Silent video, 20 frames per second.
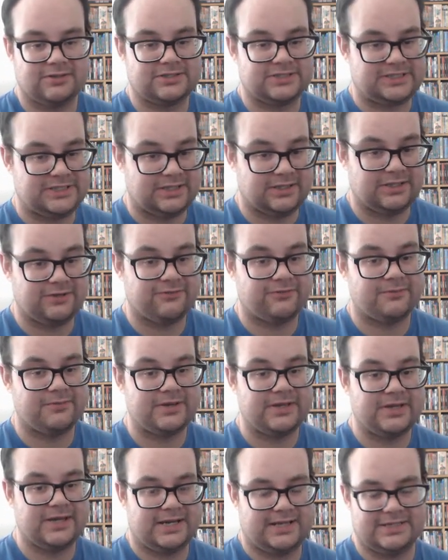silly for
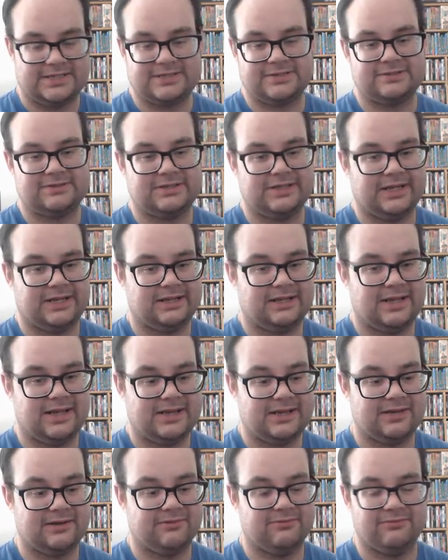me. I just didn't
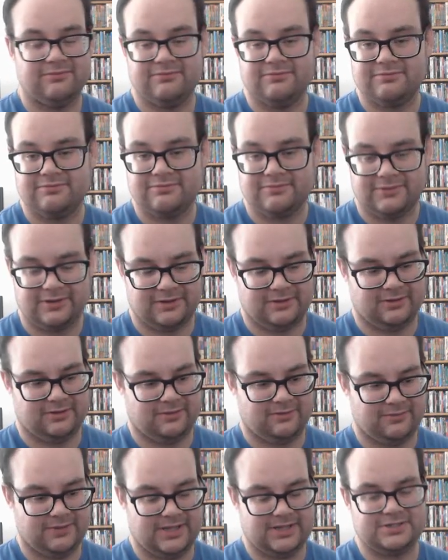like it. You
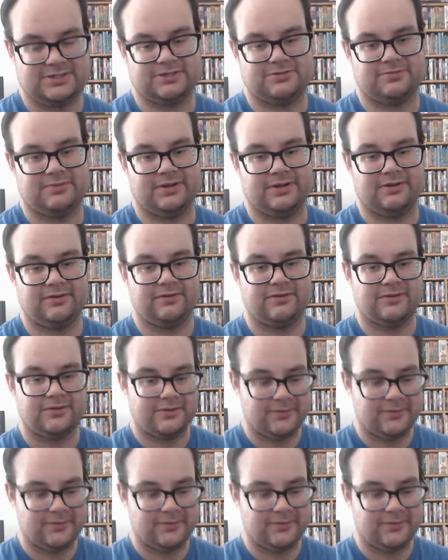know, but that's just me.